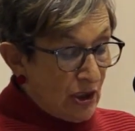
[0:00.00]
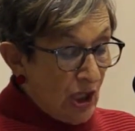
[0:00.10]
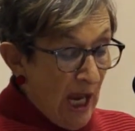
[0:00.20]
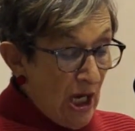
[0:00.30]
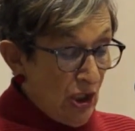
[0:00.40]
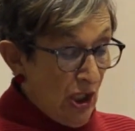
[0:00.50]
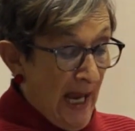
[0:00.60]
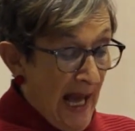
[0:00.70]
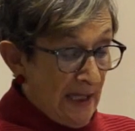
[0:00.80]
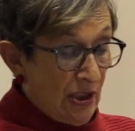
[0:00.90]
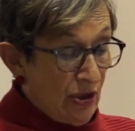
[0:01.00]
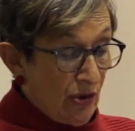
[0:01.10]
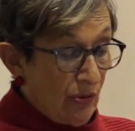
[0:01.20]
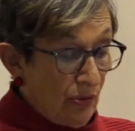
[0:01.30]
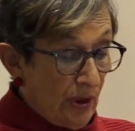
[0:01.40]
change in
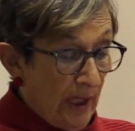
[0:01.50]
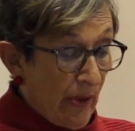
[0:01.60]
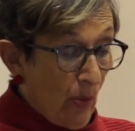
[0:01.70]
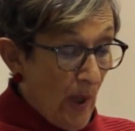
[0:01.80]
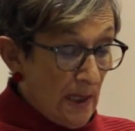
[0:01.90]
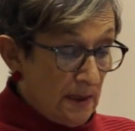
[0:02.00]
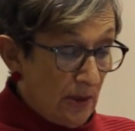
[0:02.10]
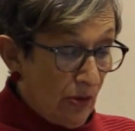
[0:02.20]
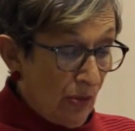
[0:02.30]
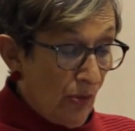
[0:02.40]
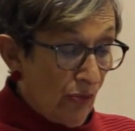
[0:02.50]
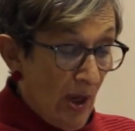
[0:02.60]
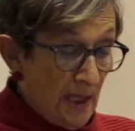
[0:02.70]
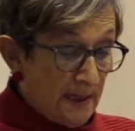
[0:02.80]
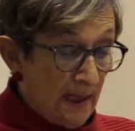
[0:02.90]
attitude in the West to
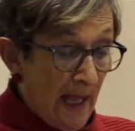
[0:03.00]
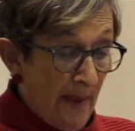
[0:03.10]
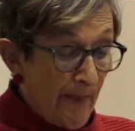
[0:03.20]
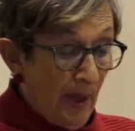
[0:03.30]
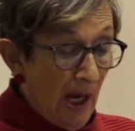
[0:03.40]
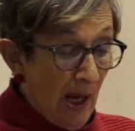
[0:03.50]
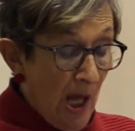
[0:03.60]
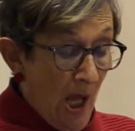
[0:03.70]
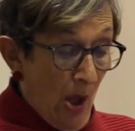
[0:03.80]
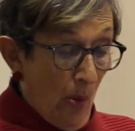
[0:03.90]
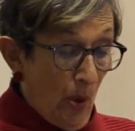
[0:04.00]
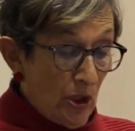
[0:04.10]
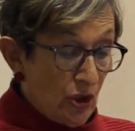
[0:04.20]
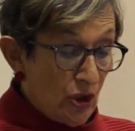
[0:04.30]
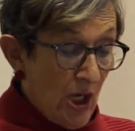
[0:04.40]
race and empire,
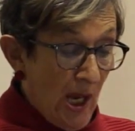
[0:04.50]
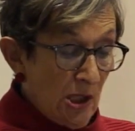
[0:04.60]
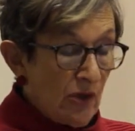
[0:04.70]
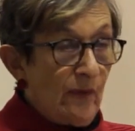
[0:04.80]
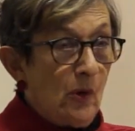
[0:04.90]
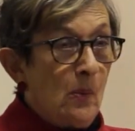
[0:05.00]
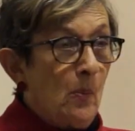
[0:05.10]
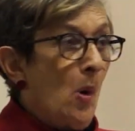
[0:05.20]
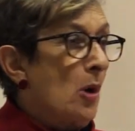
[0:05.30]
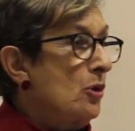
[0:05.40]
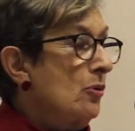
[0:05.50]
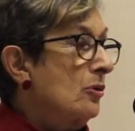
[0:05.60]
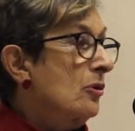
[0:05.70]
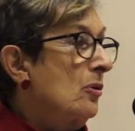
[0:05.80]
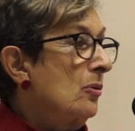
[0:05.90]
which changed from what you
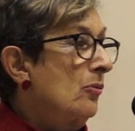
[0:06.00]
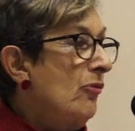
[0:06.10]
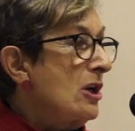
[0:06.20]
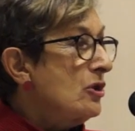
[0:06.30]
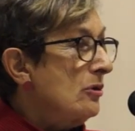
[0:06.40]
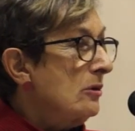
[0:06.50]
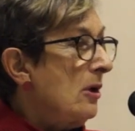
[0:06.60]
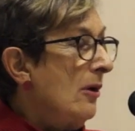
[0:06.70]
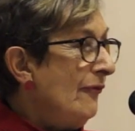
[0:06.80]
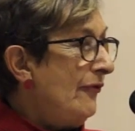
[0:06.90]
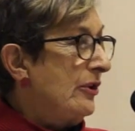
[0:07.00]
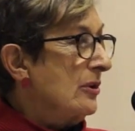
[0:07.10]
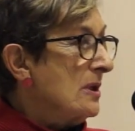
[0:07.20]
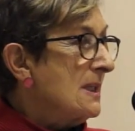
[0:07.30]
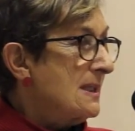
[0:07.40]
could call racial
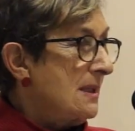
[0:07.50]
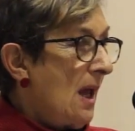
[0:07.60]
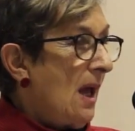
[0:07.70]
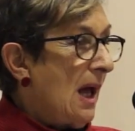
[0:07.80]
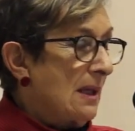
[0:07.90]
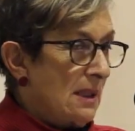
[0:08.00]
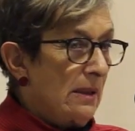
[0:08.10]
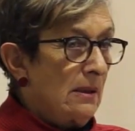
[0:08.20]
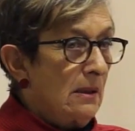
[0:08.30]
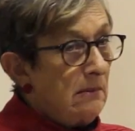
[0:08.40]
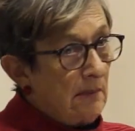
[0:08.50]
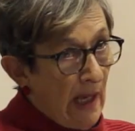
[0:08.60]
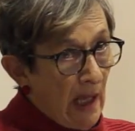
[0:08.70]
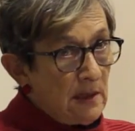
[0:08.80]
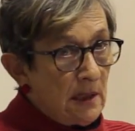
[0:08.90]
confidence, as in the
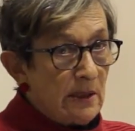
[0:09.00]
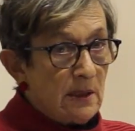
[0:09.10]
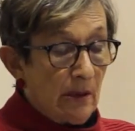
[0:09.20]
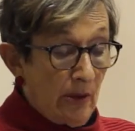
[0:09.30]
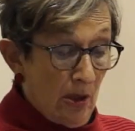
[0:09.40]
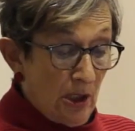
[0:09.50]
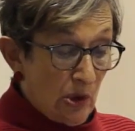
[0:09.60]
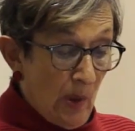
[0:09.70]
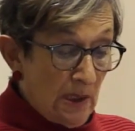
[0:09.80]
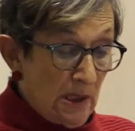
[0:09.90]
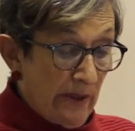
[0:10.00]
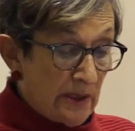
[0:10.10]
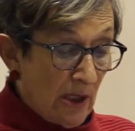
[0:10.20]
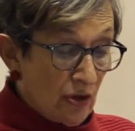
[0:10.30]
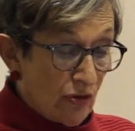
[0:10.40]
19th and early
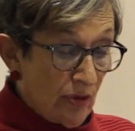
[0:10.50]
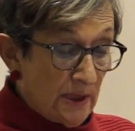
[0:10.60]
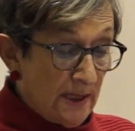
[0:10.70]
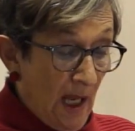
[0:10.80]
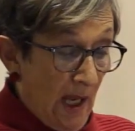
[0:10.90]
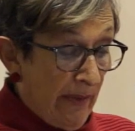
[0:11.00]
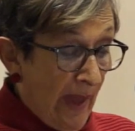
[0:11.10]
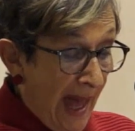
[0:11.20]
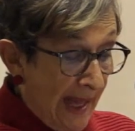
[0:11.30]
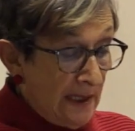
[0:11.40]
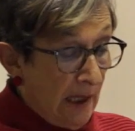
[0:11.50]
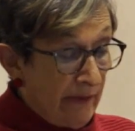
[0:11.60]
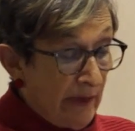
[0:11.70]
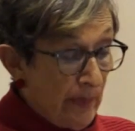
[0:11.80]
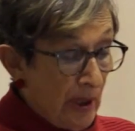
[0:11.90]
20th centuries, in the
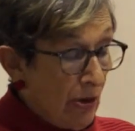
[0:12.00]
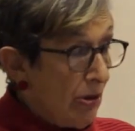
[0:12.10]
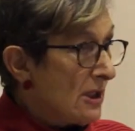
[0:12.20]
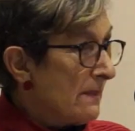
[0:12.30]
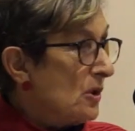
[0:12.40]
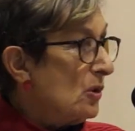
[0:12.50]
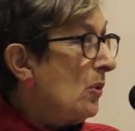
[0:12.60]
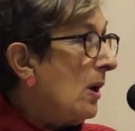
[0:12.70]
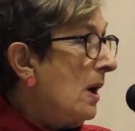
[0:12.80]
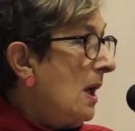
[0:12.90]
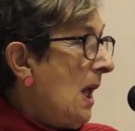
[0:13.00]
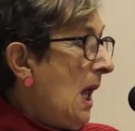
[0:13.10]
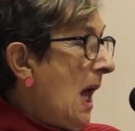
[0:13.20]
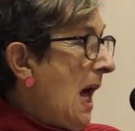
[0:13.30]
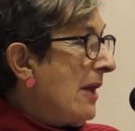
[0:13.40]
heyday of imperialism, to what
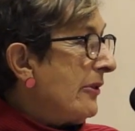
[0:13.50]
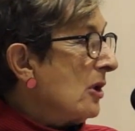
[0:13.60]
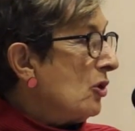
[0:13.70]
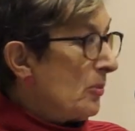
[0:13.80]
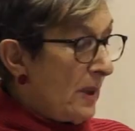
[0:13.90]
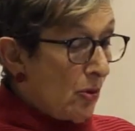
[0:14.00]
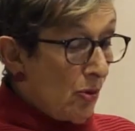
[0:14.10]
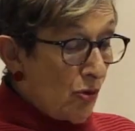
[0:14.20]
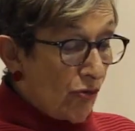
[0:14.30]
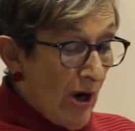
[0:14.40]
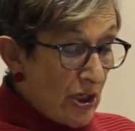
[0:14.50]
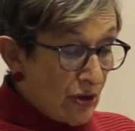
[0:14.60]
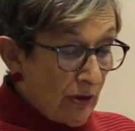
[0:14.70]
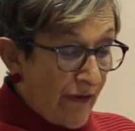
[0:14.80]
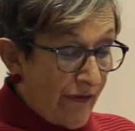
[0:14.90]
I think could be called
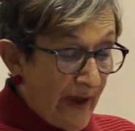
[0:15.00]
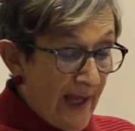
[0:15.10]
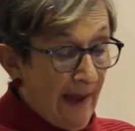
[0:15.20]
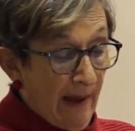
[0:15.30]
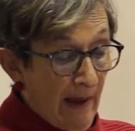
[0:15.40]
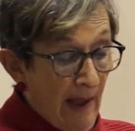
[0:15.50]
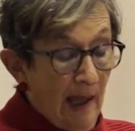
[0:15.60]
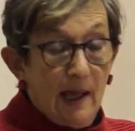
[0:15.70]
racial fear